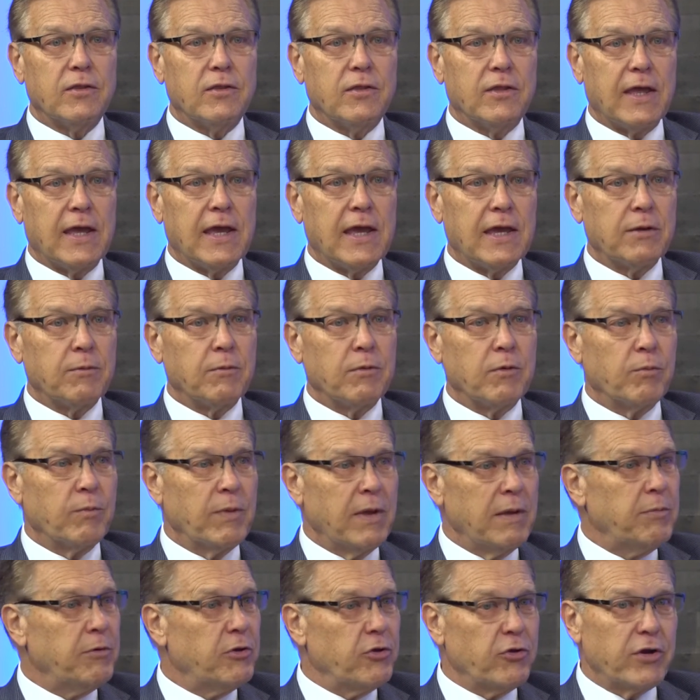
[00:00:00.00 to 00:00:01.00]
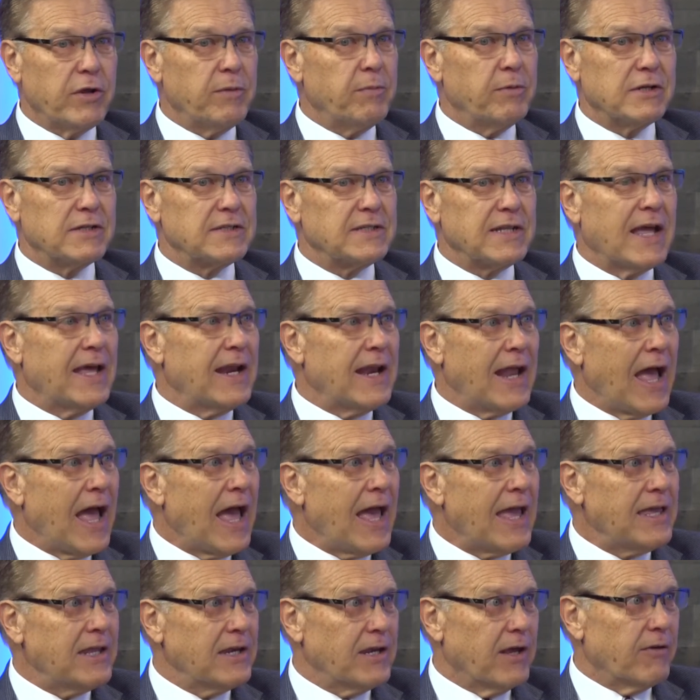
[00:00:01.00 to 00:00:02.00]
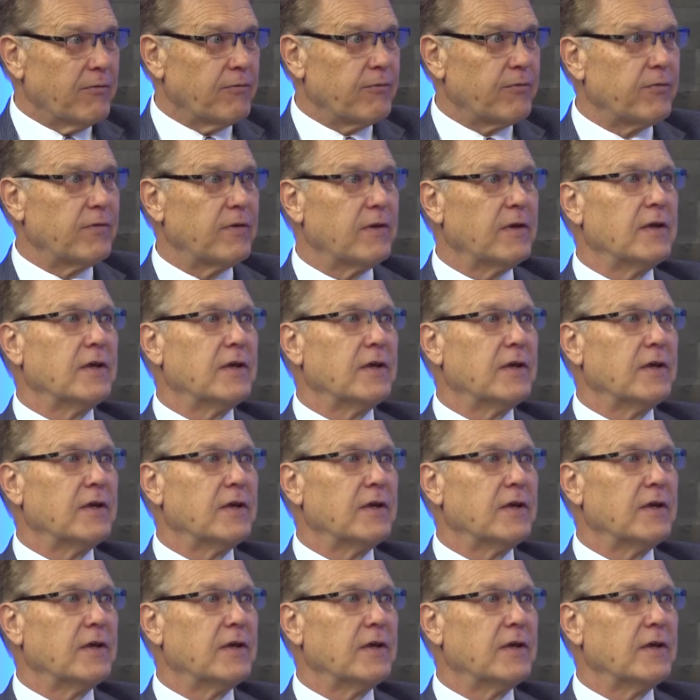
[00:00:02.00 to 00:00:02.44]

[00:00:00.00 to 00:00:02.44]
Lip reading: and maybe your EBITDA is not high enough.